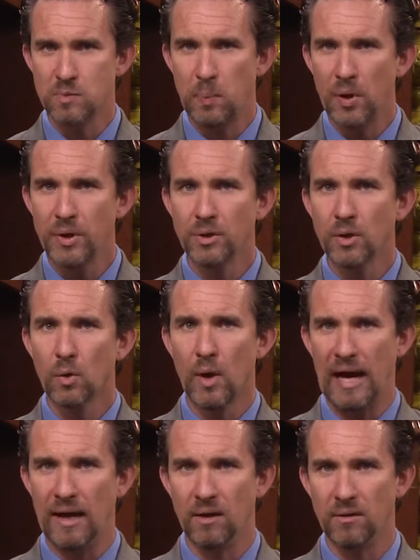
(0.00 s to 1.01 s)
is put in the
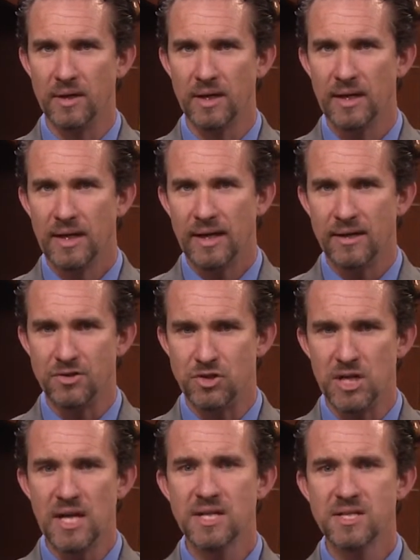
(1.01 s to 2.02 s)
ground, and
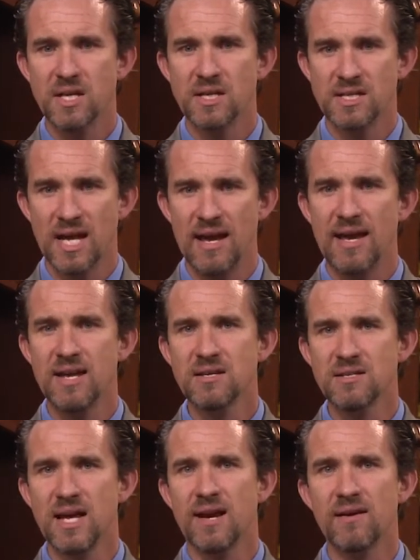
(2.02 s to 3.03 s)
Jesus
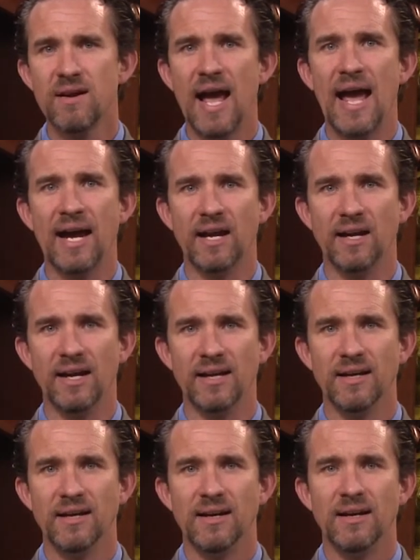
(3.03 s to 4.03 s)
hangs there in agony